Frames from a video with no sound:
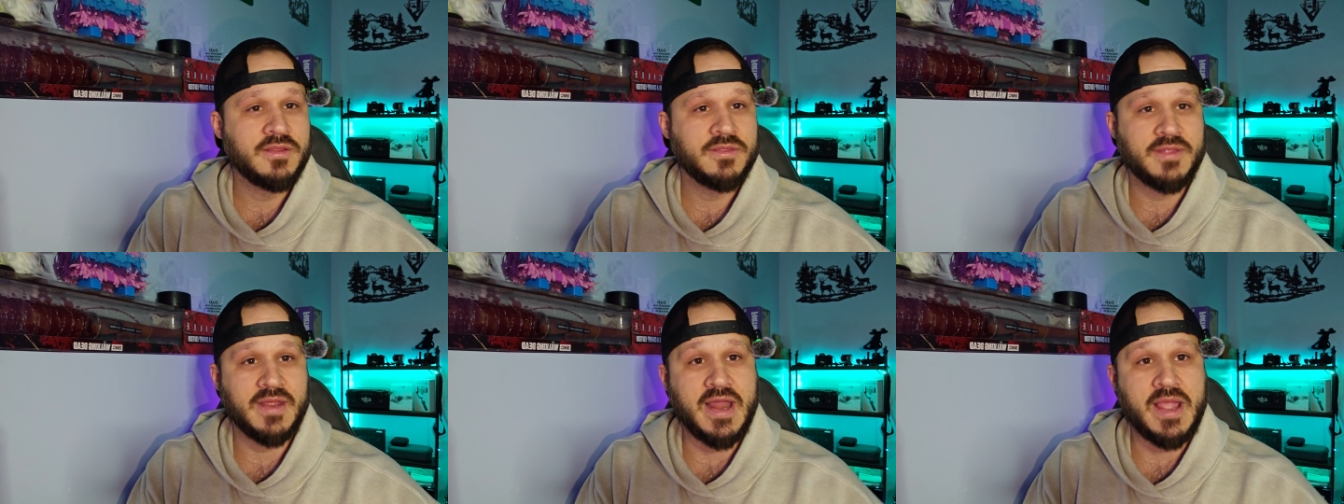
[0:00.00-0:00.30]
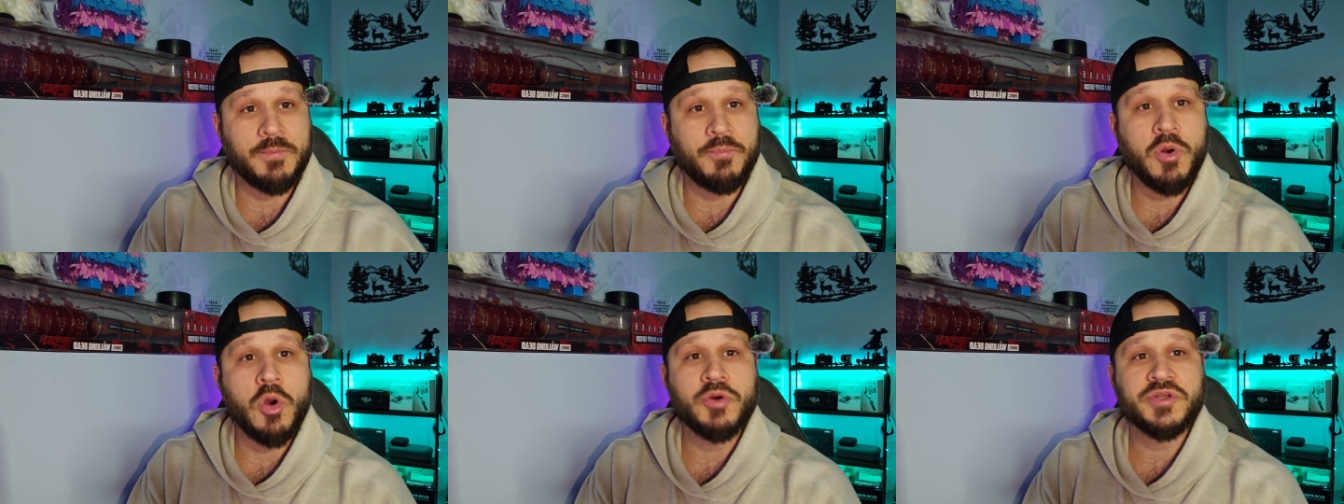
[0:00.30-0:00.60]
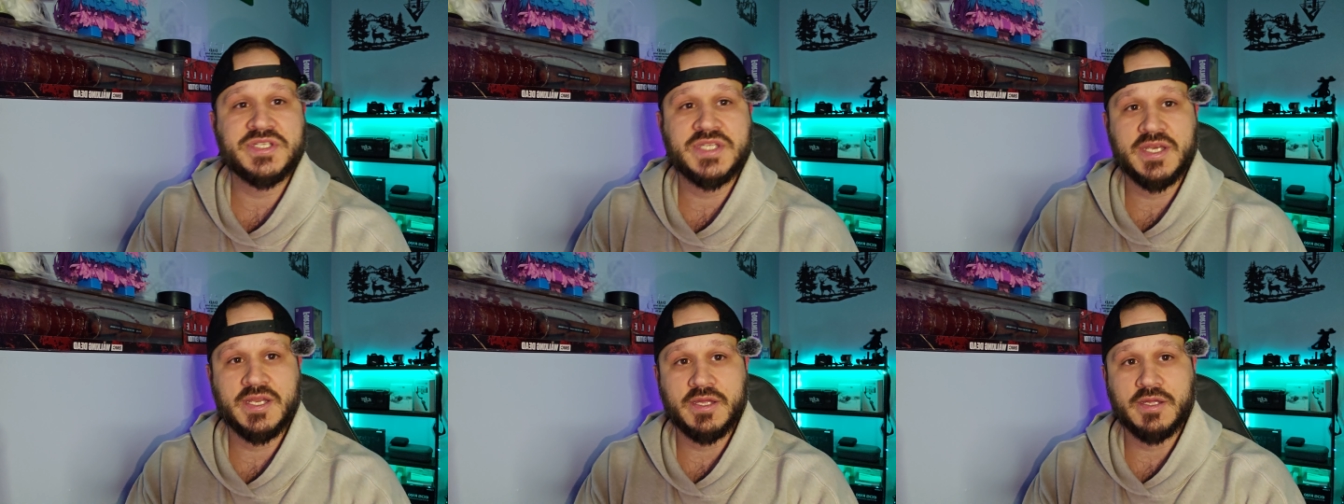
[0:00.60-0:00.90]
that I
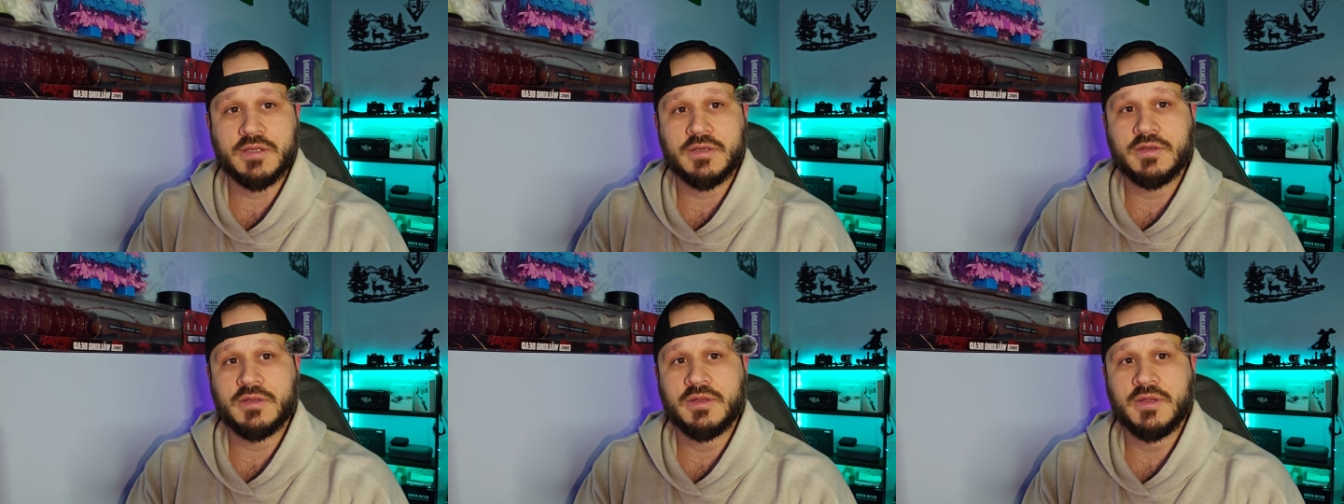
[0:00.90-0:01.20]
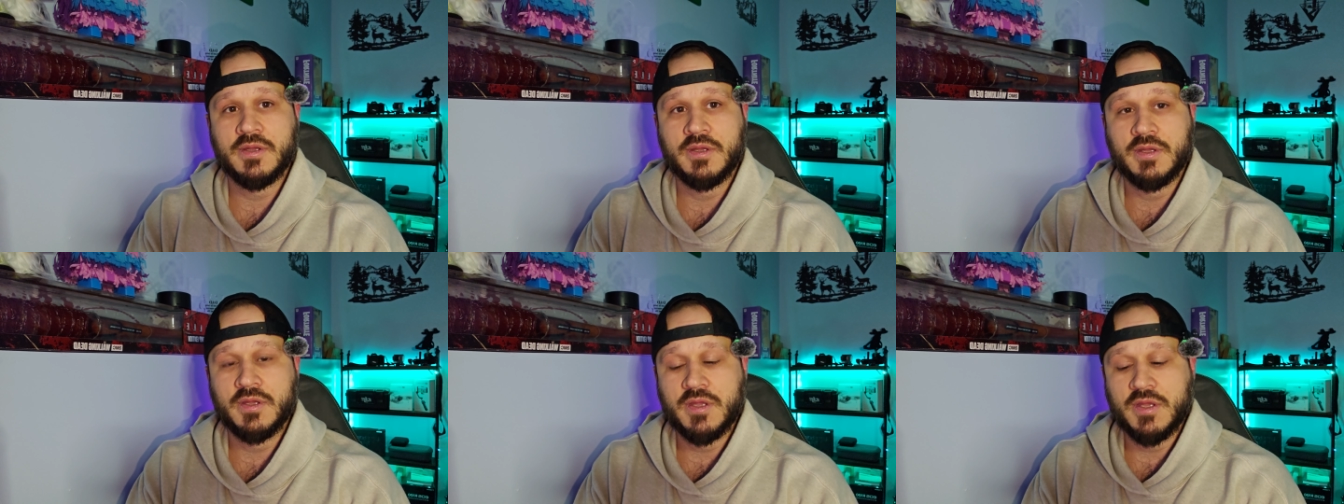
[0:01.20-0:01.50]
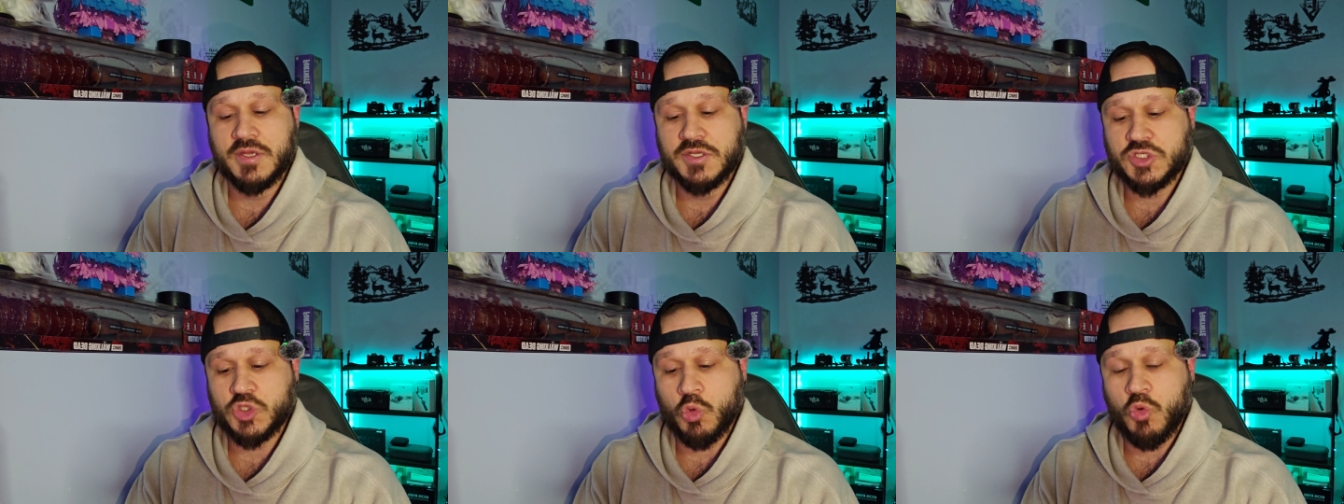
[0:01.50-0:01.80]
posted it.
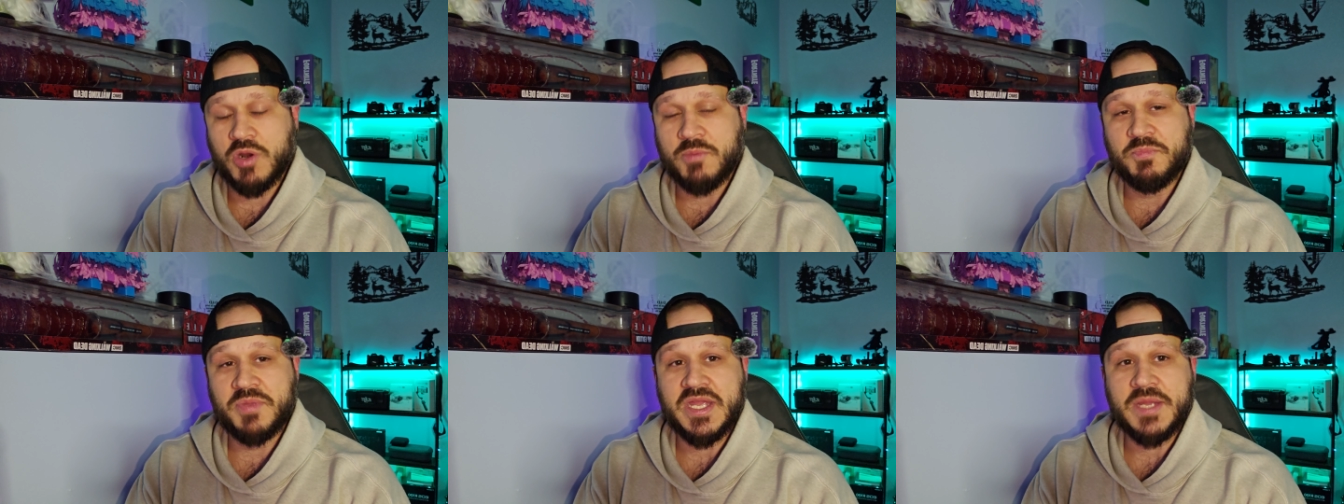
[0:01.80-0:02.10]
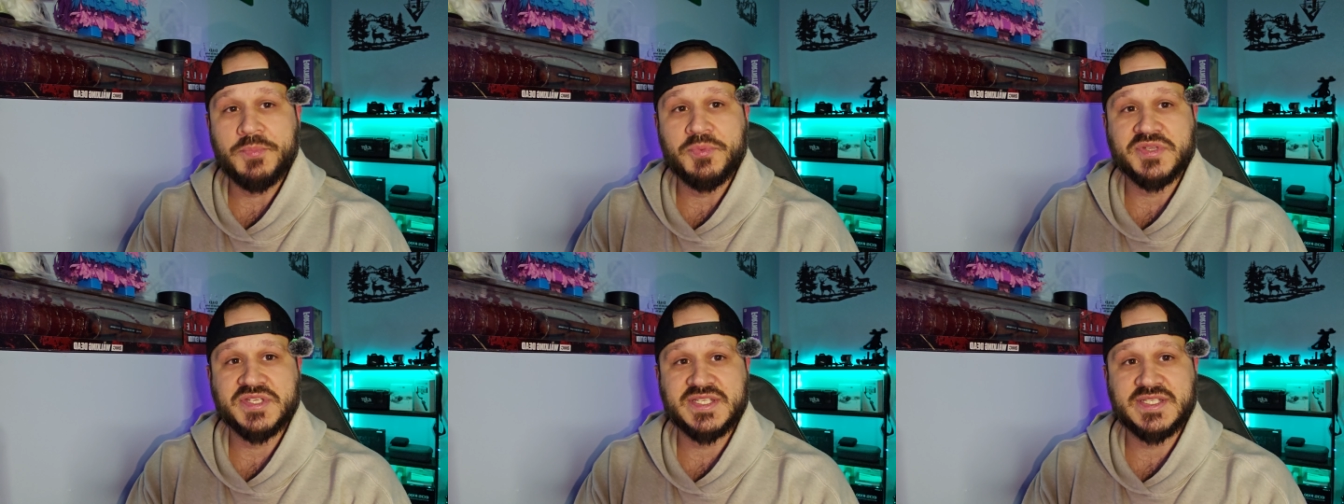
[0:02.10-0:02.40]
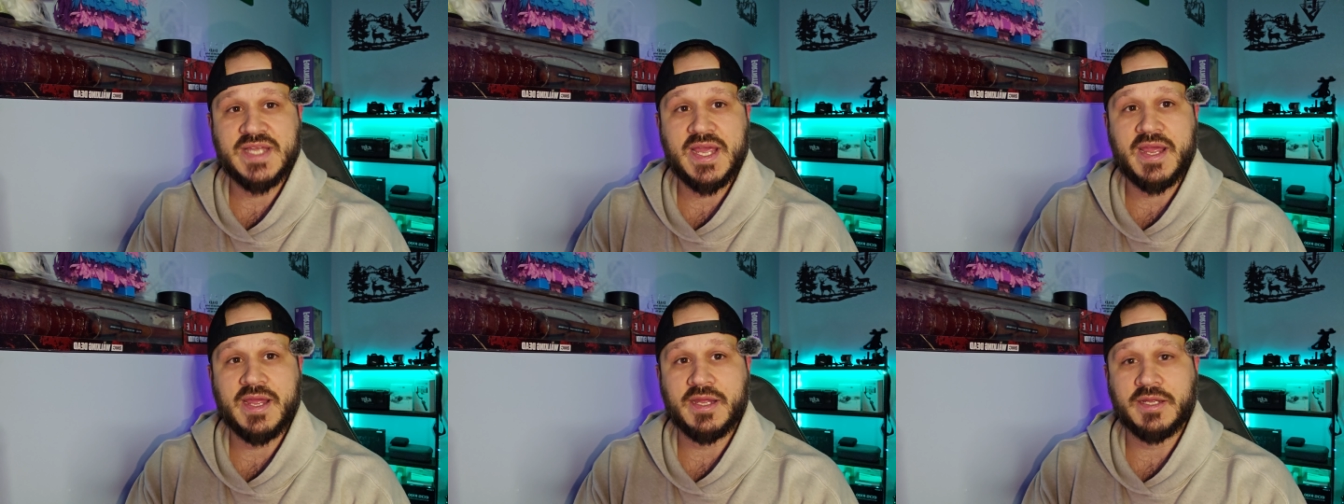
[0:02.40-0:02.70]
So when people
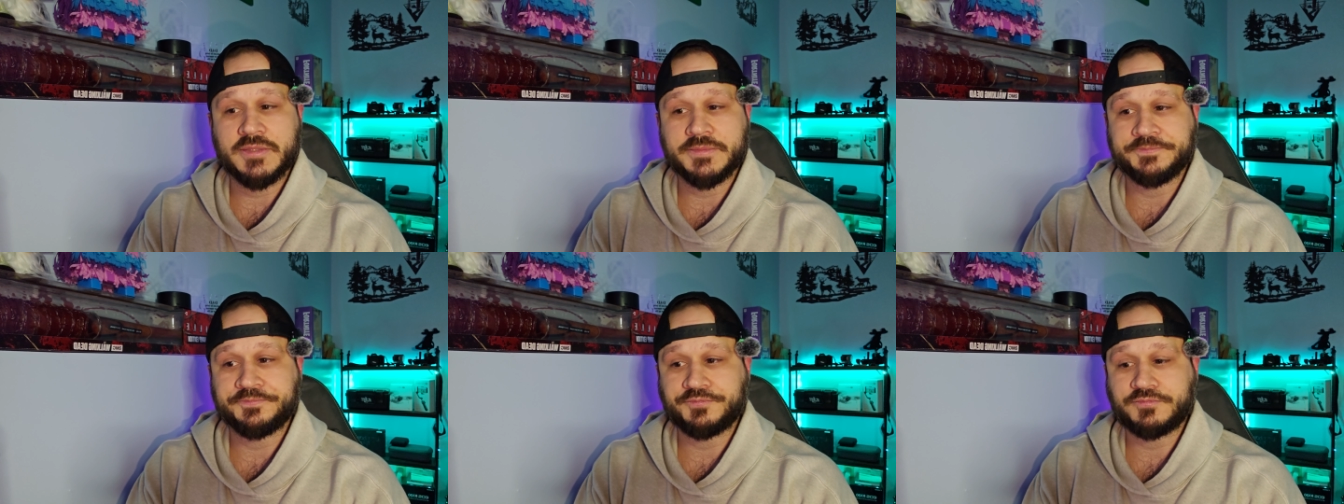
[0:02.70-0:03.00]
say